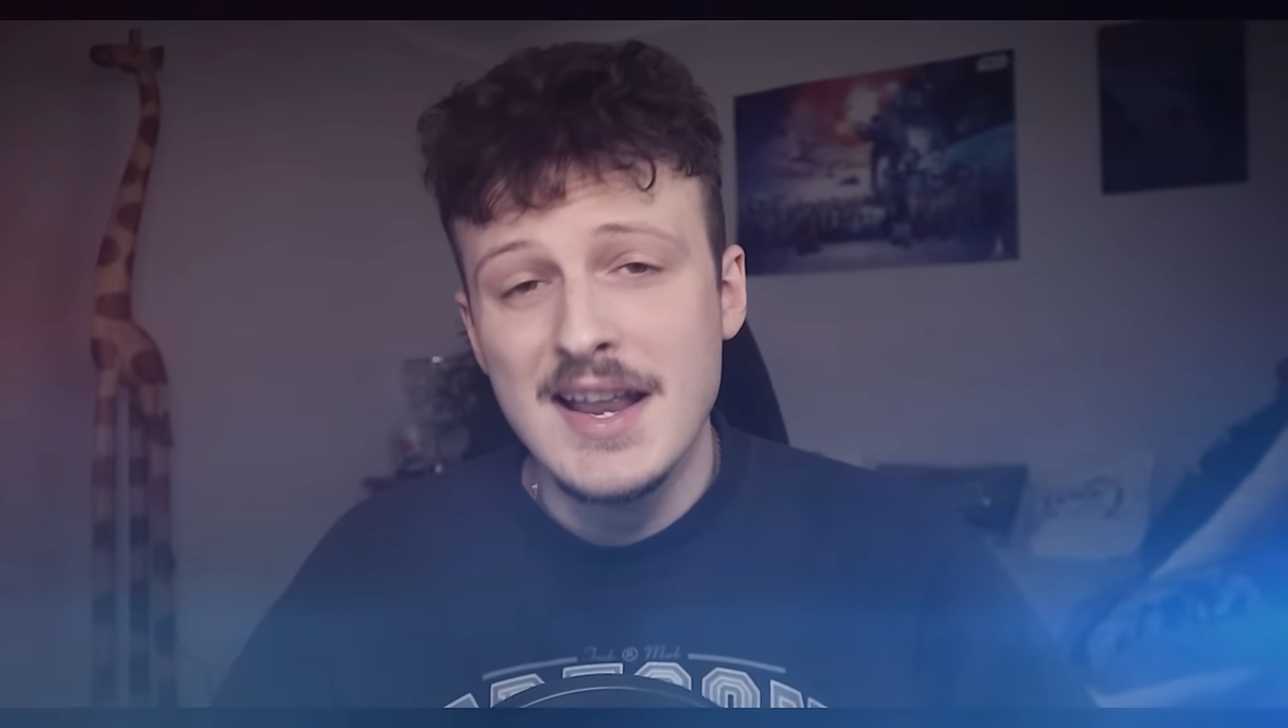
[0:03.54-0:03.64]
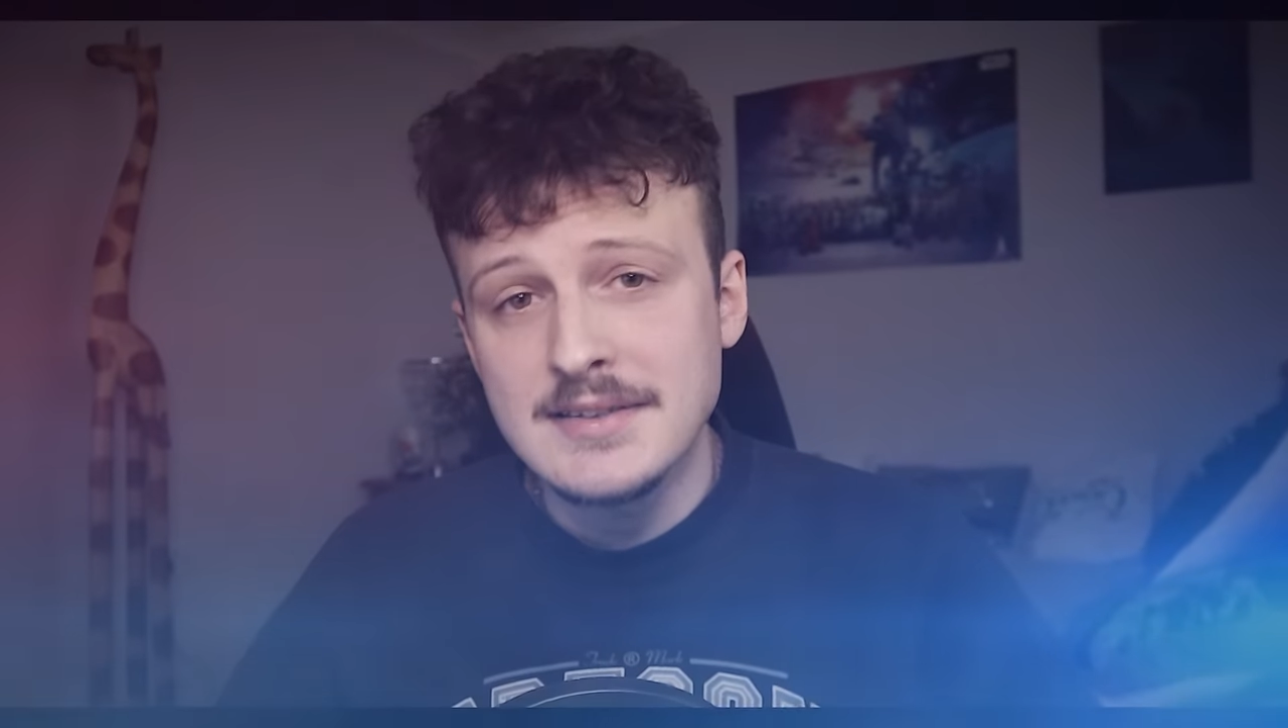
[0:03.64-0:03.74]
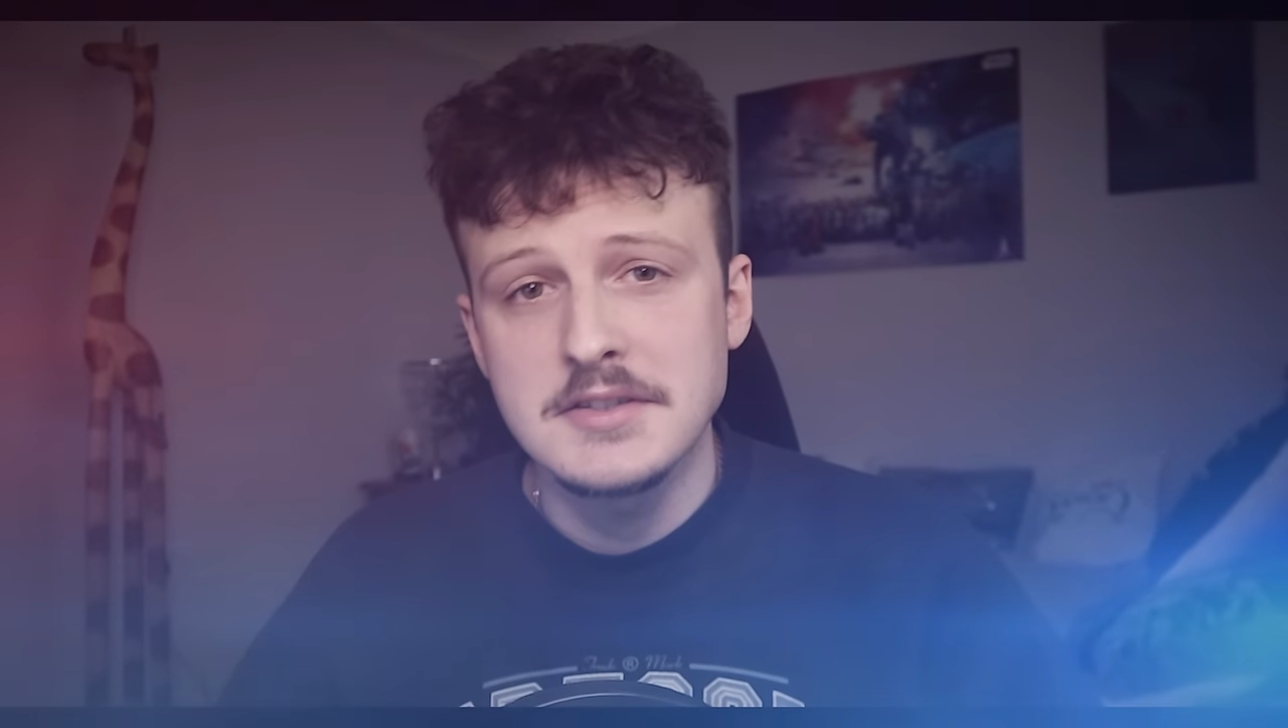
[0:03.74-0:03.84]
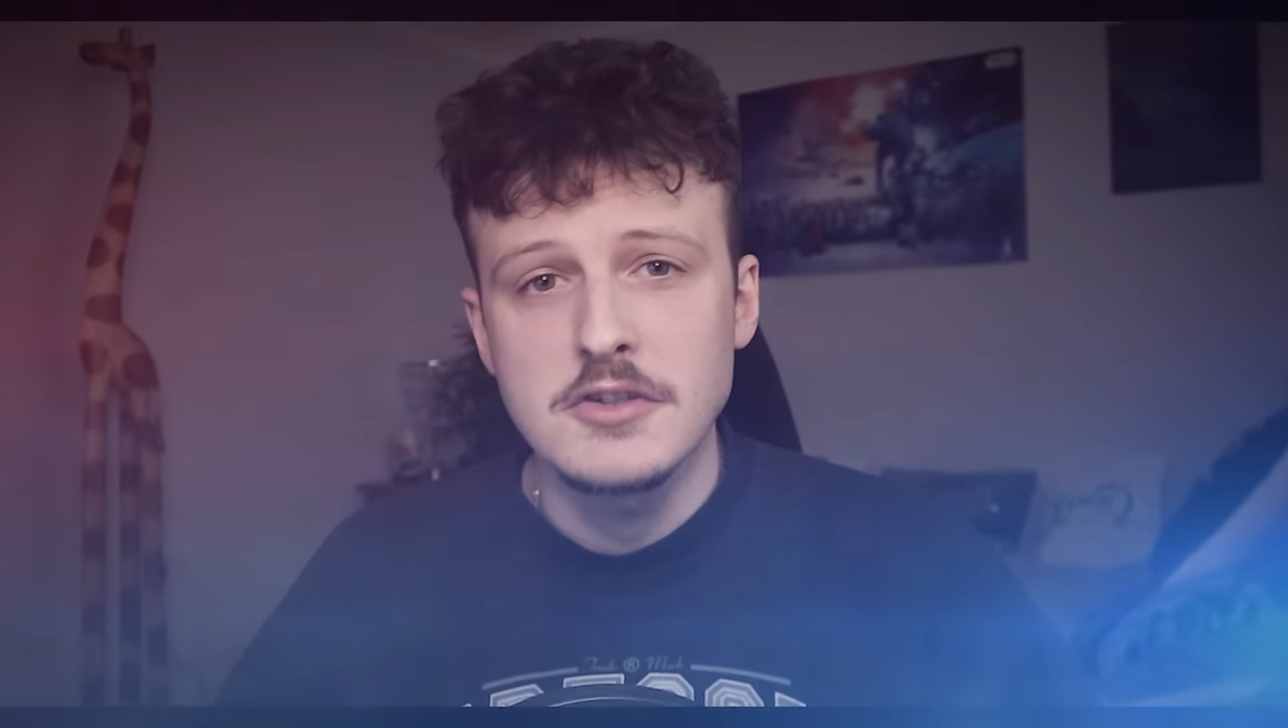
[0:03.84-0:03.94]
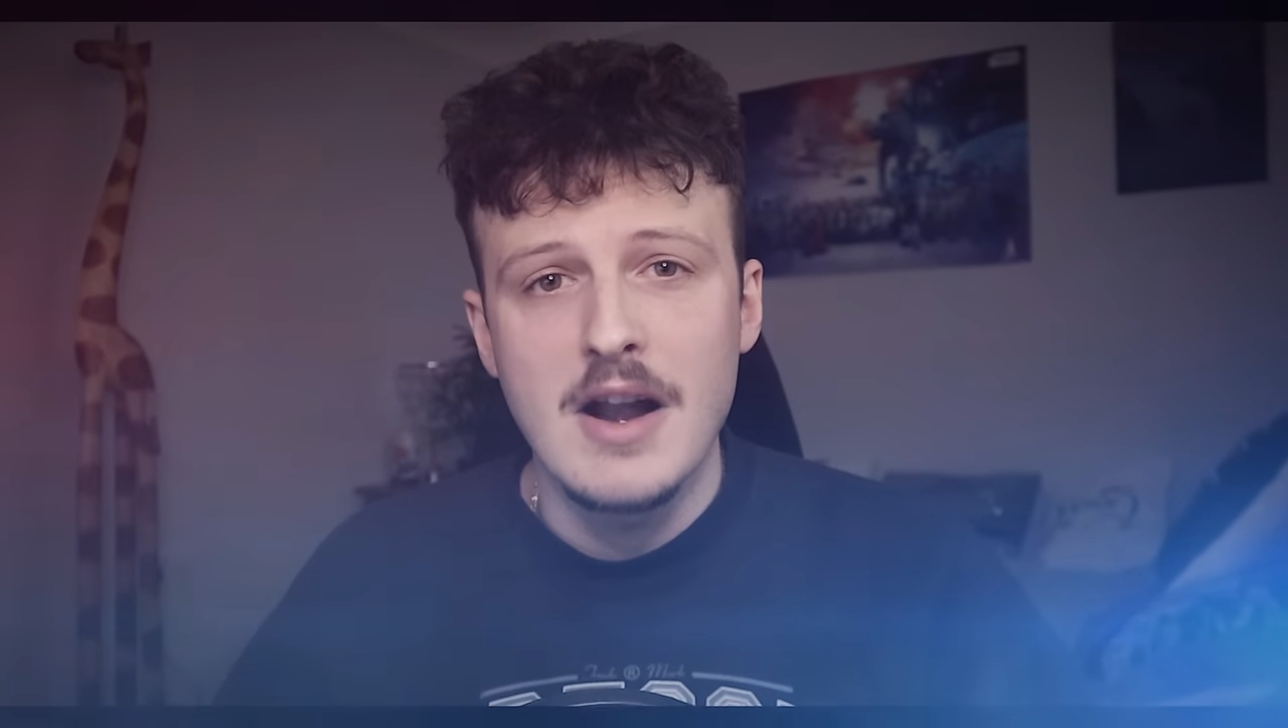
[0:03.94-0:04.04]

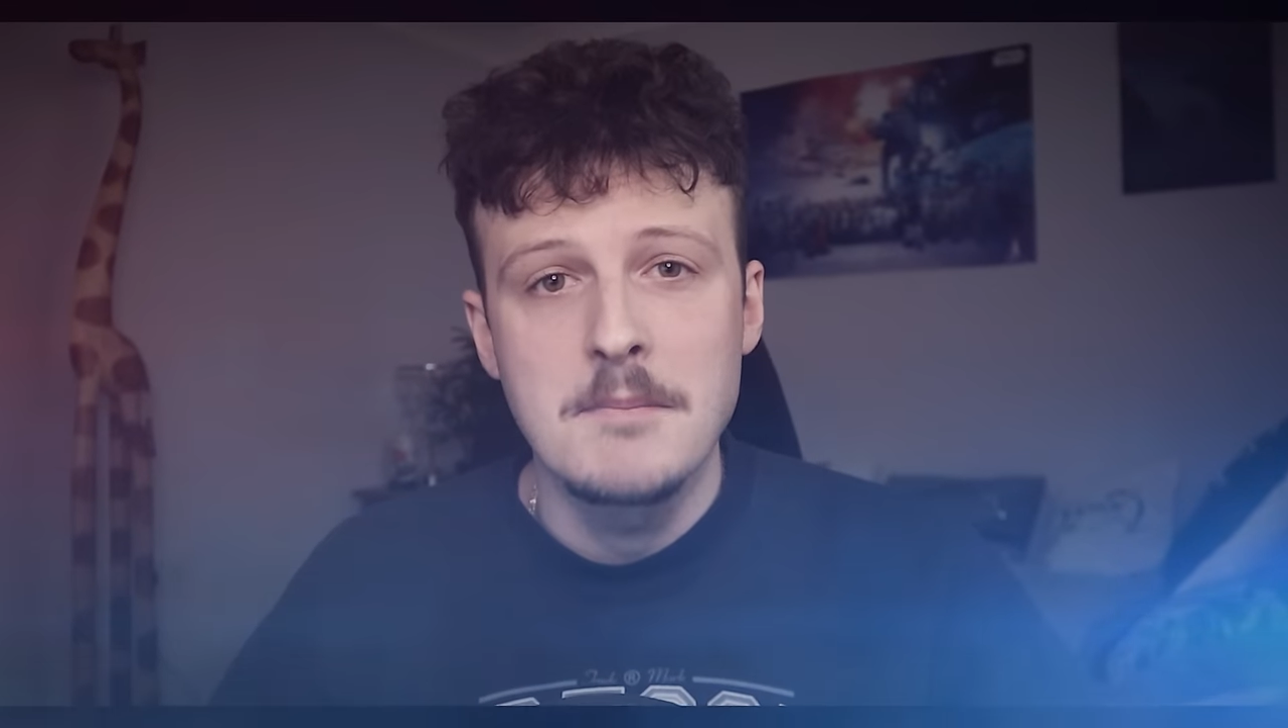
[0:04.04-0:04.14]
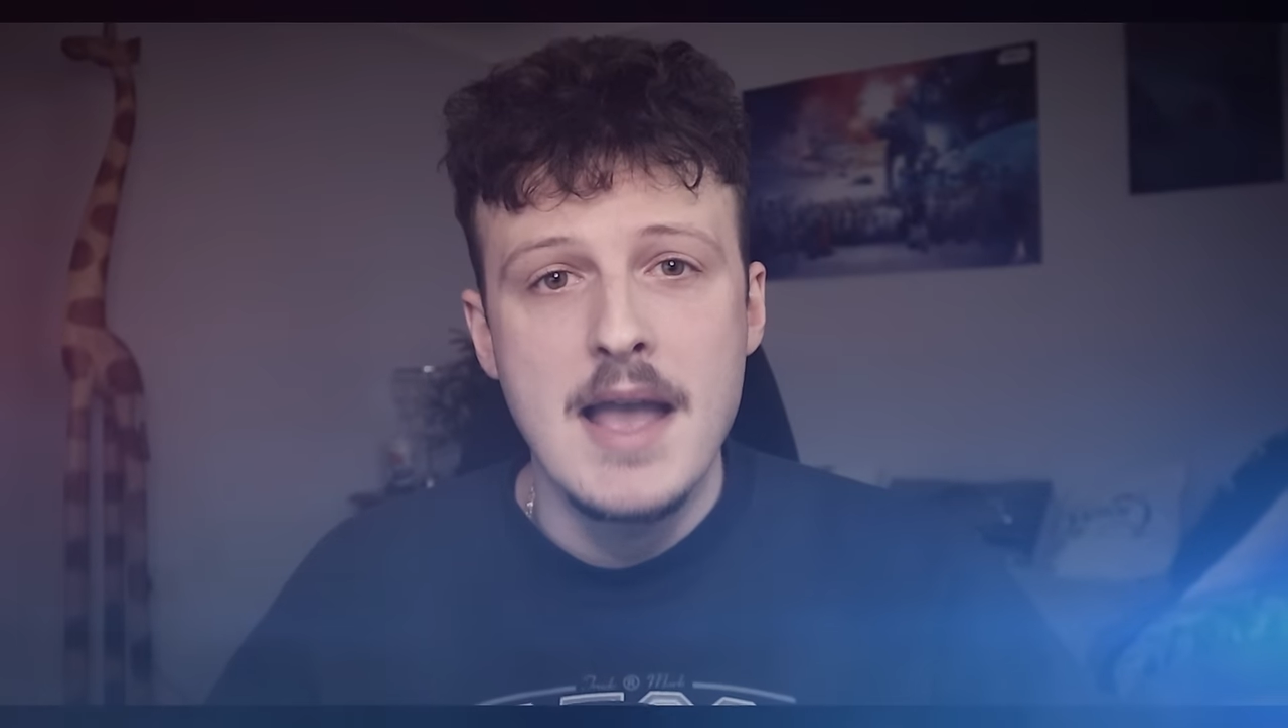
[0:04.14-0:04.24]
Instagram